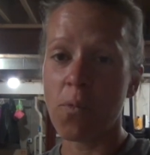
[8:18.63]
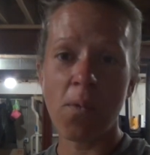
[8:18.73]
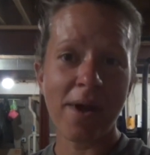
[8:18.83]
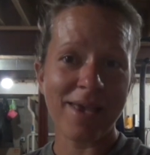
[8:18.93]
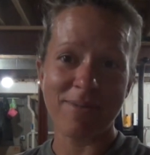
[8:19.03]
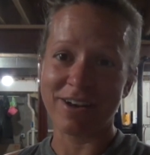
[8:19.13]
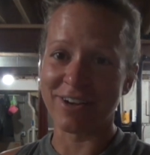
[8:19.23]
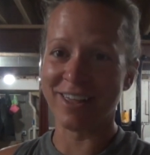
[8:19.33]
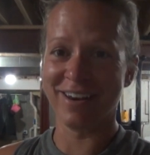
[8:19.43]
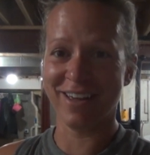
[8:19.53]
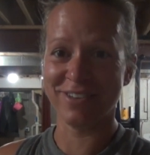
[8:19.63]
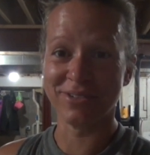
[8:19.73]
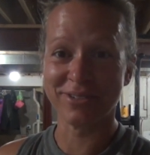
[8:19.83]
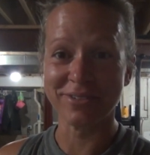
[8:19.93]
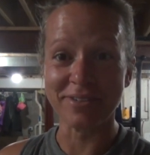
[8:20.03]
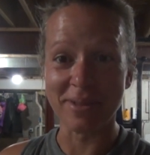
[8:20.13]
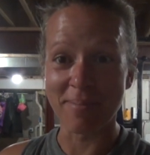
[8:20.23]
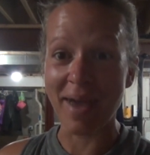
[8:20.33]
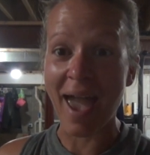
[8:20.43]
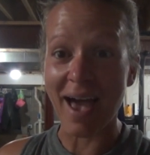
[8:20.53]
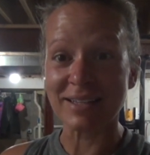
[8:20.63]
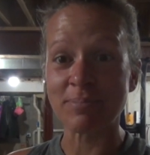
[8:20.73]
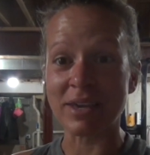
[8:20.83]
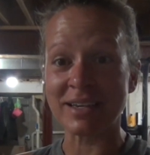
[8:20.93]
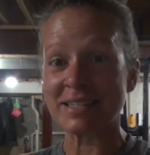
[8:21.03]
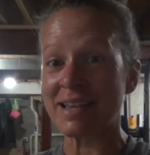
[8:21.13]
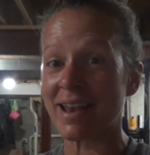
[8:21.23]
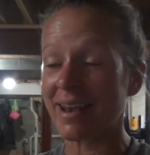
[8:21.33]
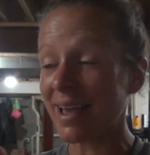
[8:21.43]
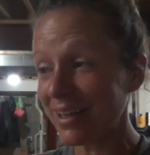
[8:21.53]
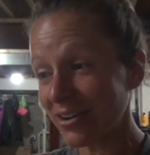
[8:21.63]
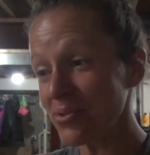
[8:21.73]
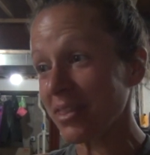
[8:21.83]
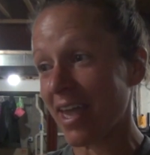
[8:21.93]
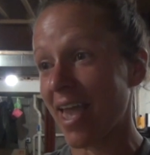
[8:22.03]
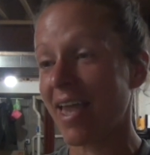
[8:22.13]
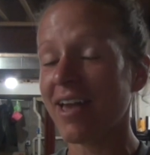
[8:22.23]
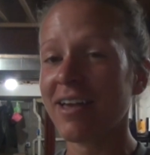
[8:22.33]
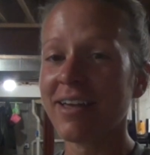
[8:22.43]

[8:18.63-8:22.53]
way better than I used to in the past, because not only